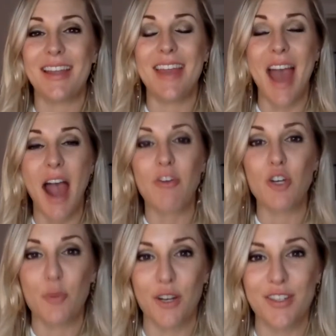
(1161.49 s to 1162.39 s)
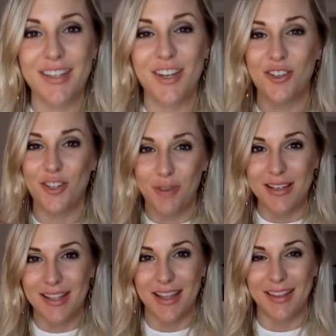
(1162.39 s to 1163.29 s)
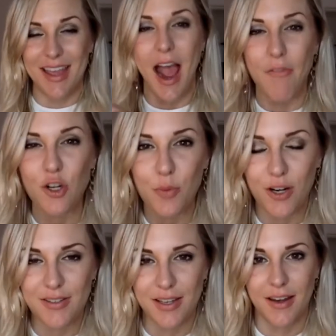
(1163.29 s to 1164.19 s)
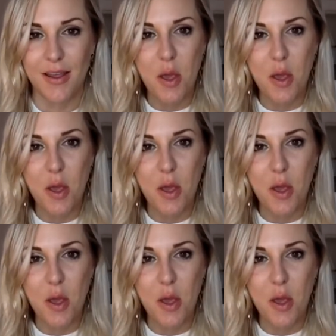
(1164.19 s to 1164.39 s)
And the average person, here's the crazy thing, the average person,